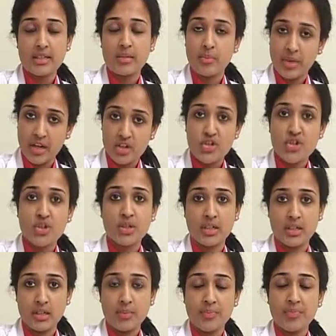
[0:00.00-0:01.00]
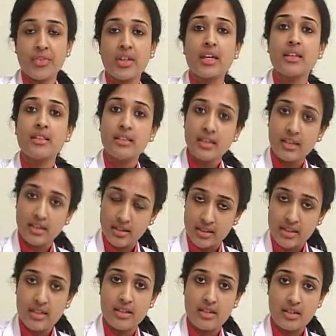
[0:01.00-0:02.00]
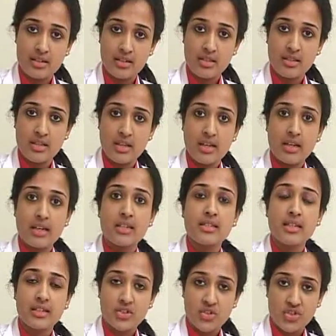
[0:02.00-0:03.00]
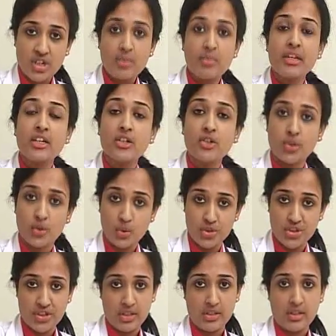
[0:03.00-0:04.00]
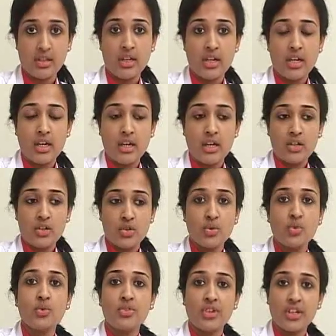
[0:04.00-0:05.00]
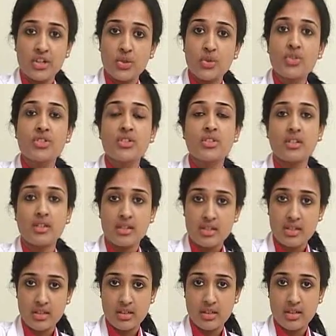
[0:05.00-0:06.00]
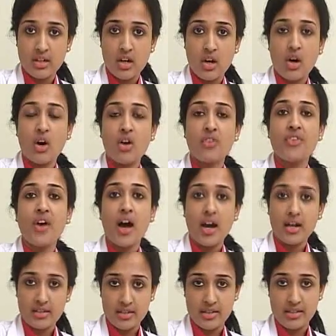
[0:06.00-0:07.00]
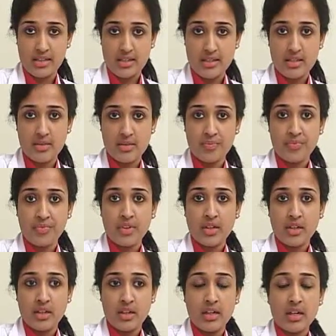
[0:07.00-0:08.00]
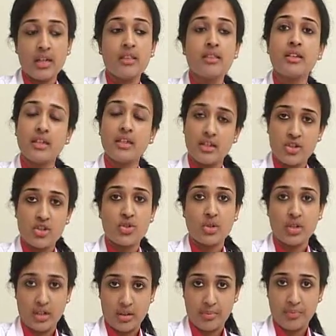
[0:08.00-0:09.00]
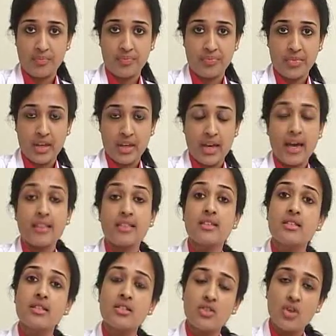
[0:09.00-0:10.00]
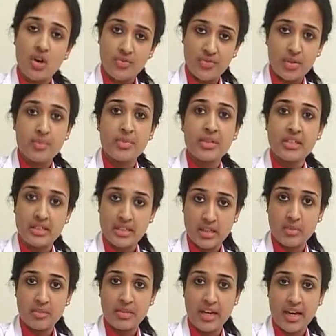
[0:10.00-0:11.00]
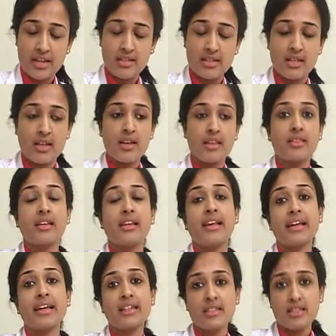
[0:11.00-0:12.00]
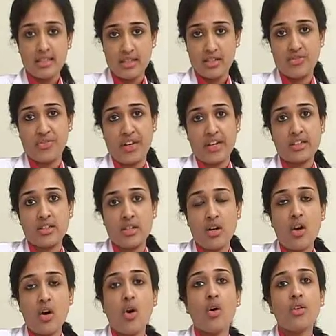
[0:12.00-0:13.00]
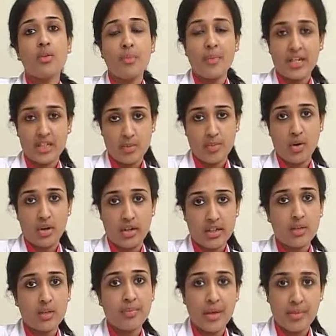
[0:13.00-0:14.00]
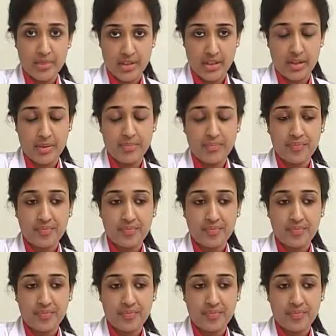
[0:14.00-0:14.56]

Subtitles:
and blood sugar in the early years is extremely crucial to reduce the risk of heart disease in the years to come. And this has often been termed as the legacy effect or the metabolic memory.